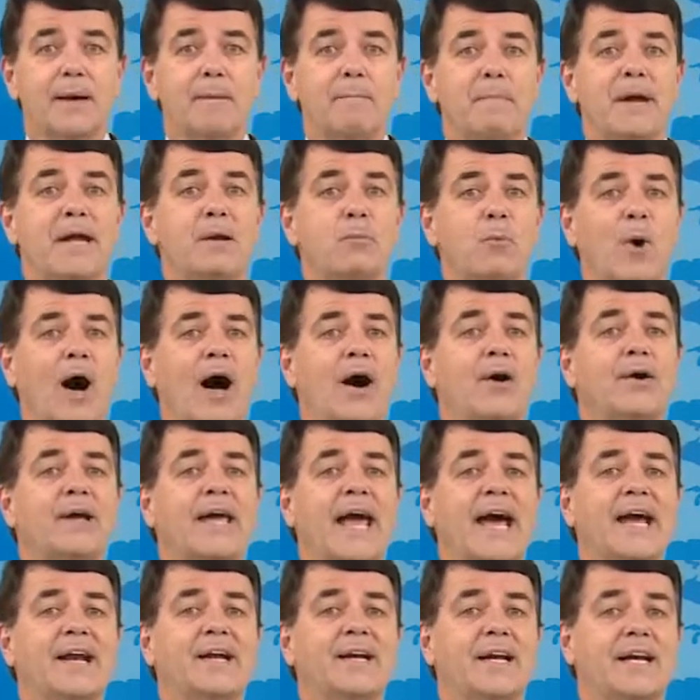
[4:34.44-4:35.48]
Meanwhile,
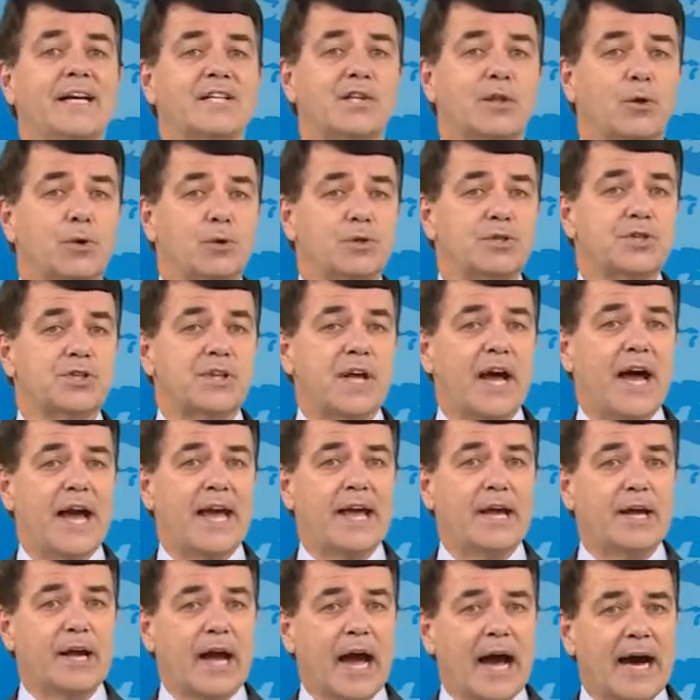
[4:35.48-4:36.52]
Canon has launched
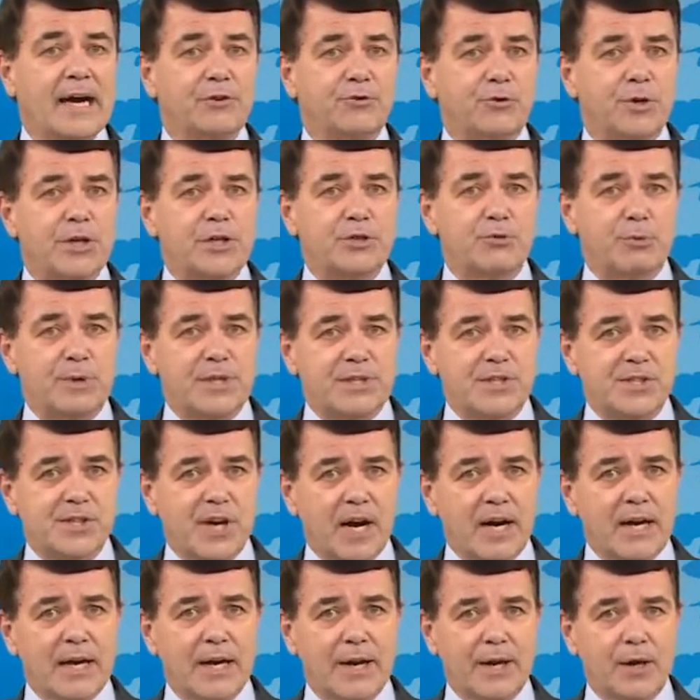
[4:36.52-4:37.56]
a cartridge
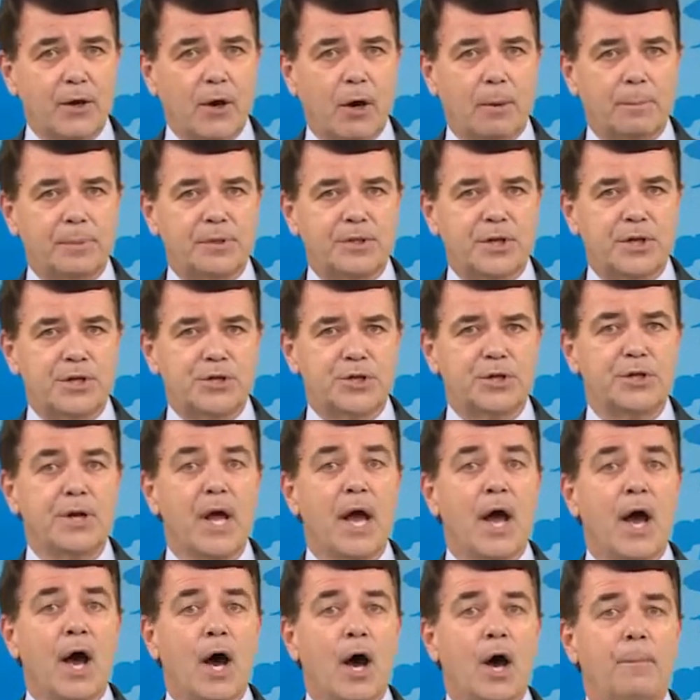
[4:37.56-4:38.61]
recycling competition
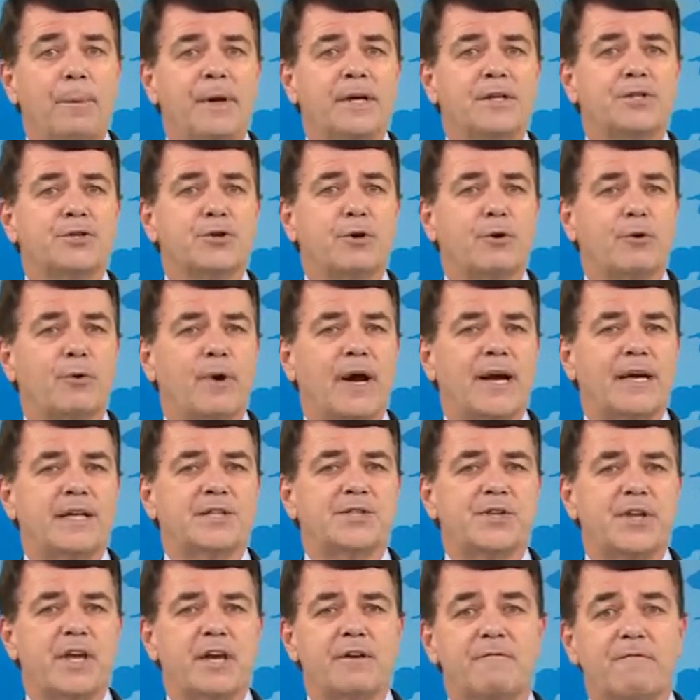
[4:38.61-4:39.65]
hoping to raise
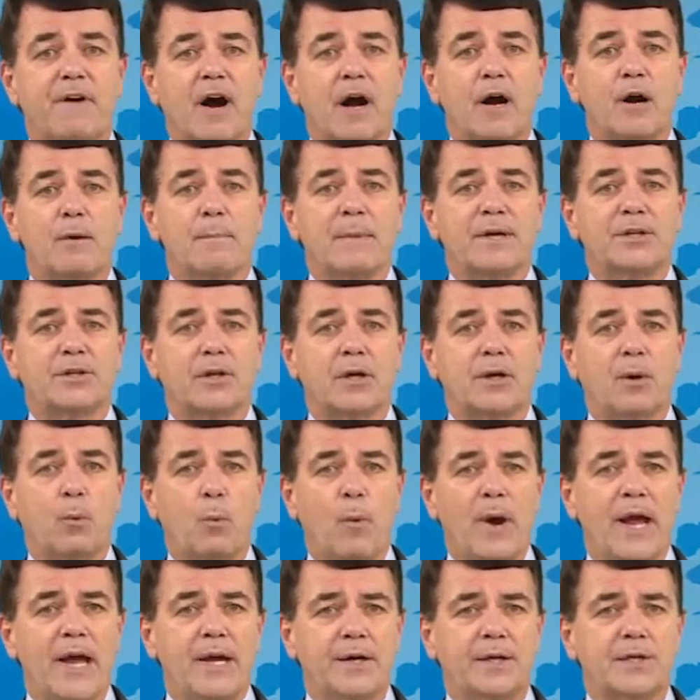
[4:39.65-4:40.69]
the environmental
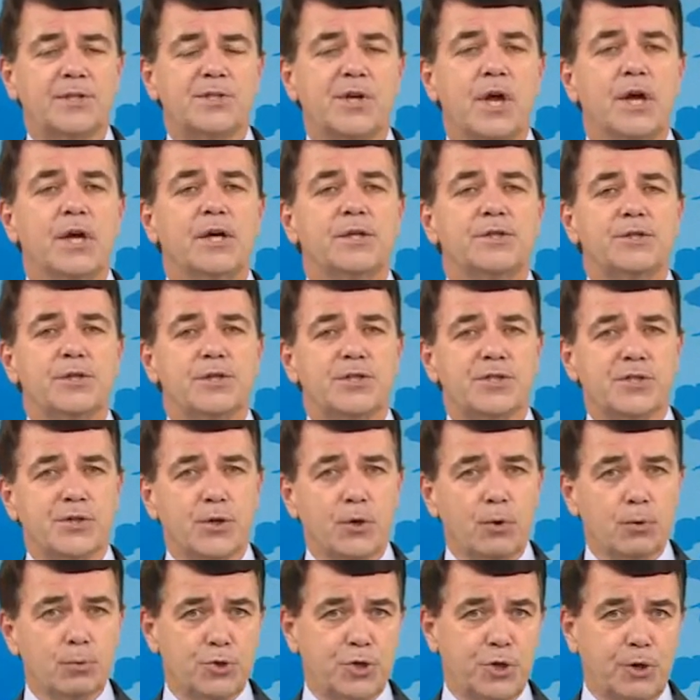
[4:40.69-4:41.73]
awareness to
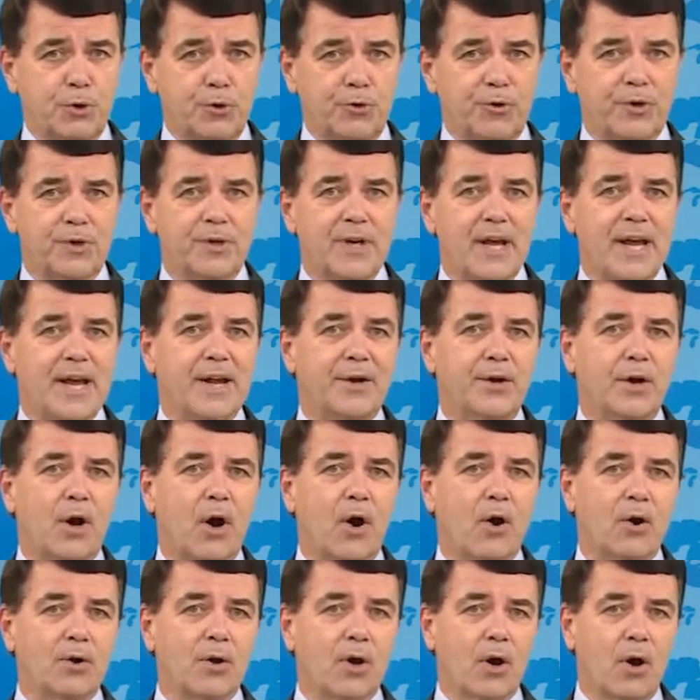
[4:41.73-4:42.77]
school children in
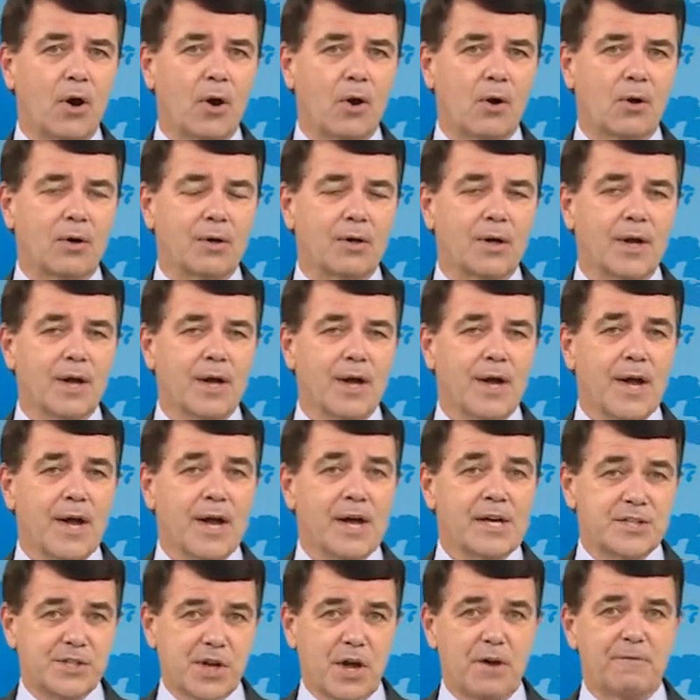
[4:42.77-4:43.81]
Hong Kong.
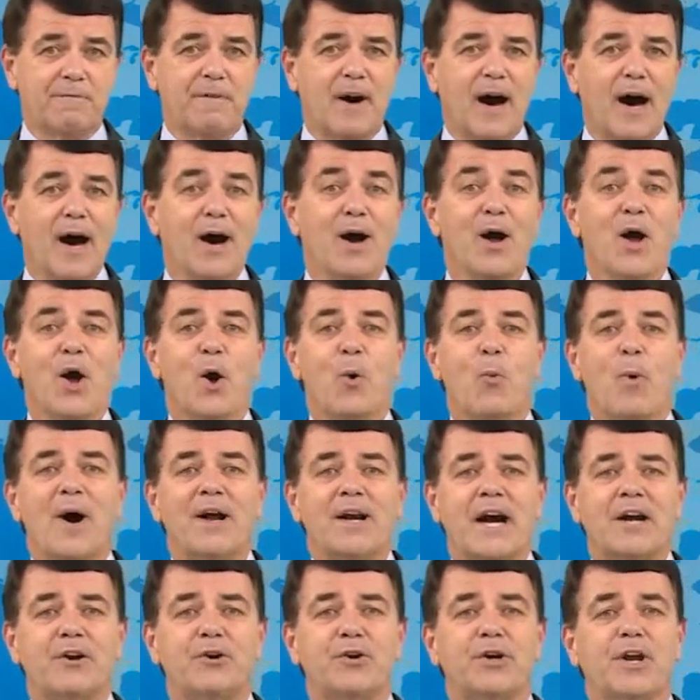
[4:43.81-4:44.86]
So far,
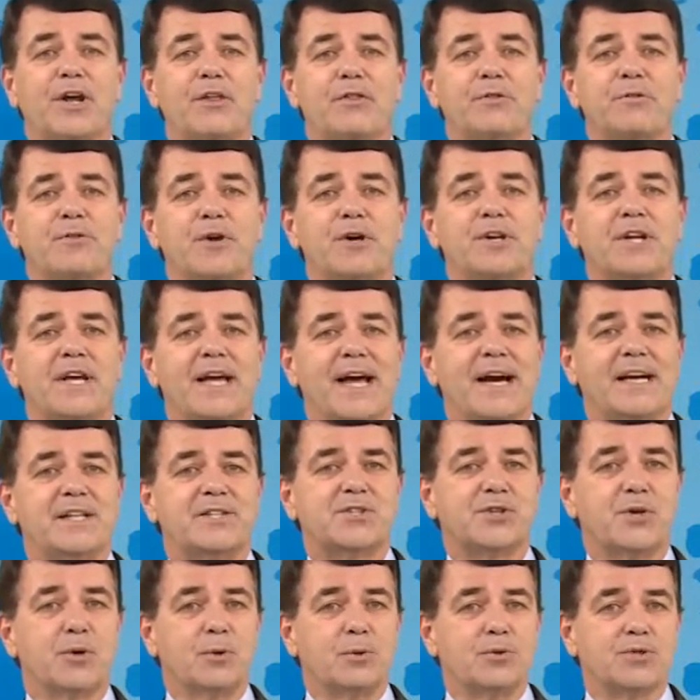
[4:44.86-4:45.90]
138
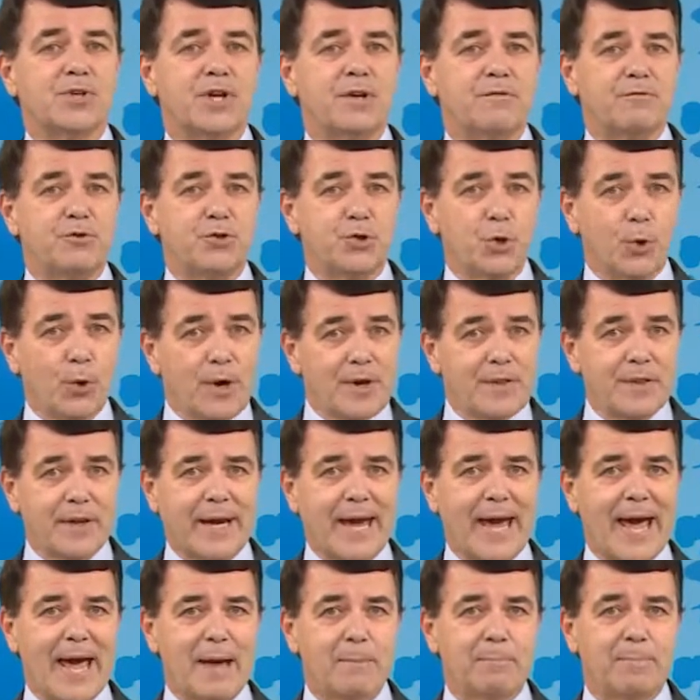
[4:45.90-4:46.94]
schools have joined the
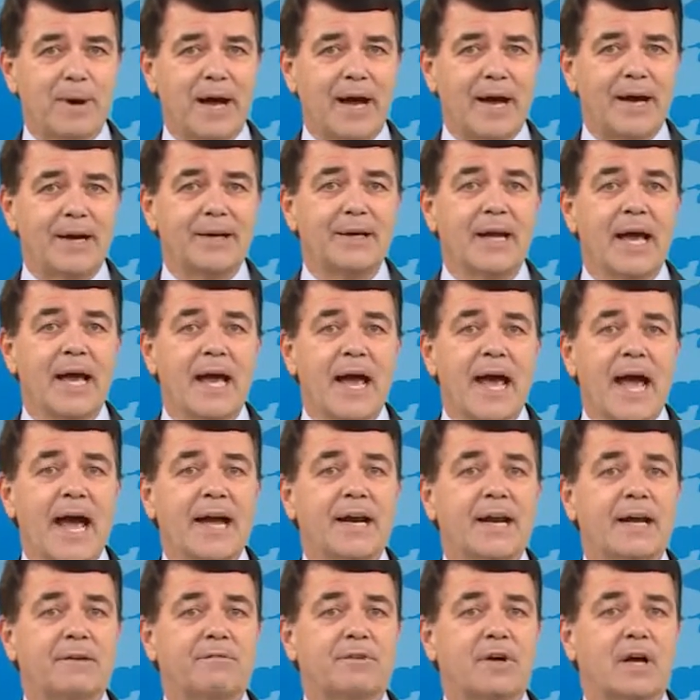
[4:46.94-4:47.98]
campaign
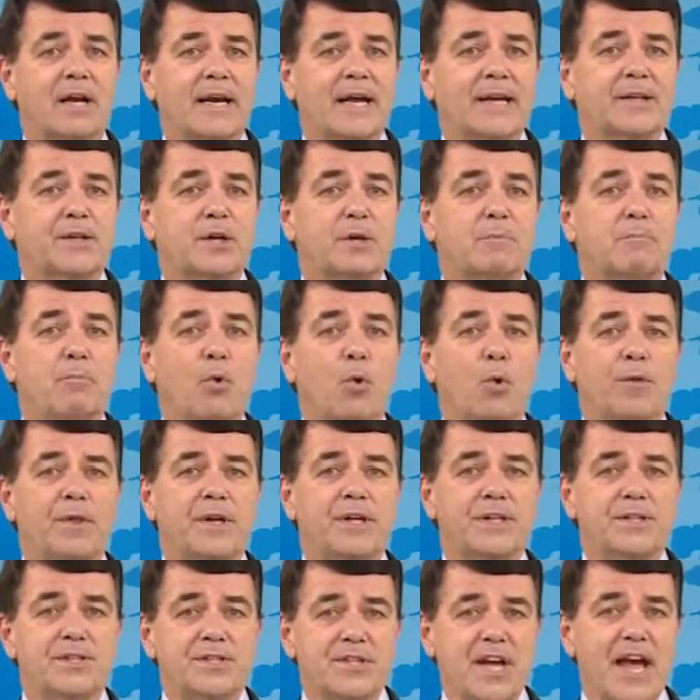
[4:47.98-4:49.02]
and have collected more
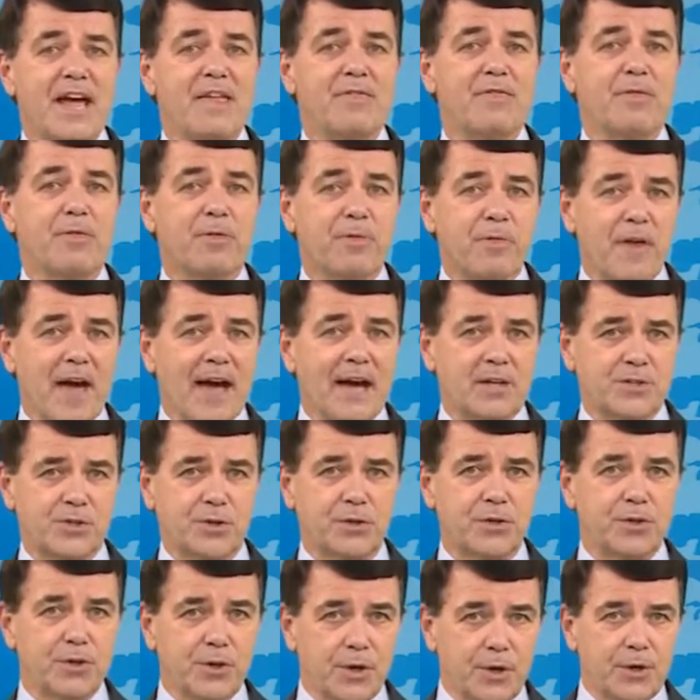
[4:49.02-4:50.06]
than
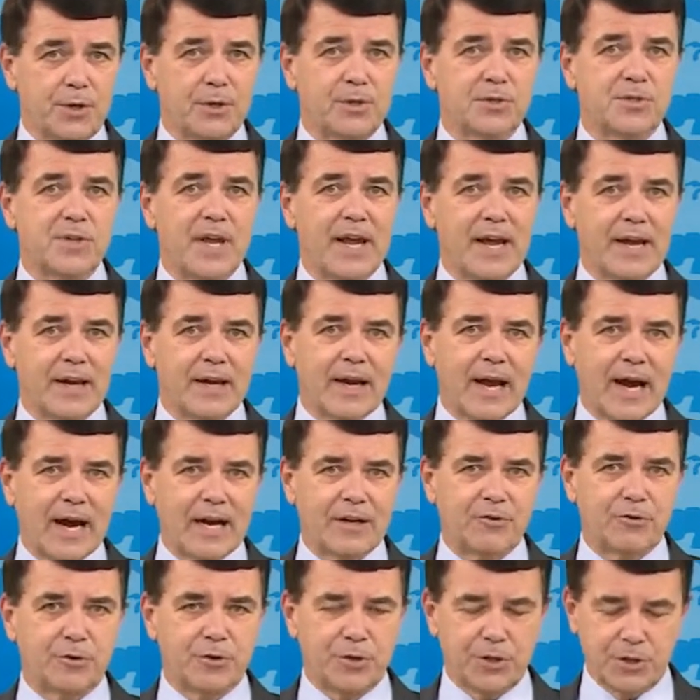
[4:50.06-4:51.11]
10,000 used ink
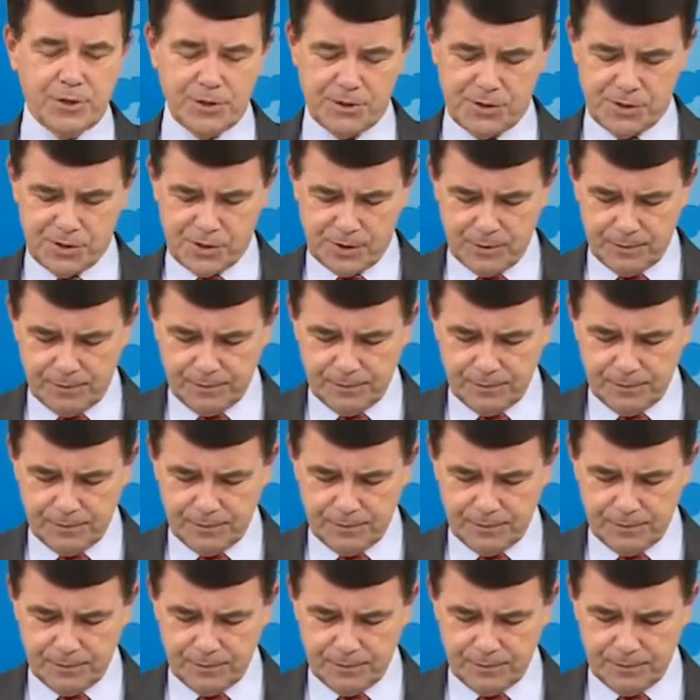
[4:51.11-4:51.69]
cartridges.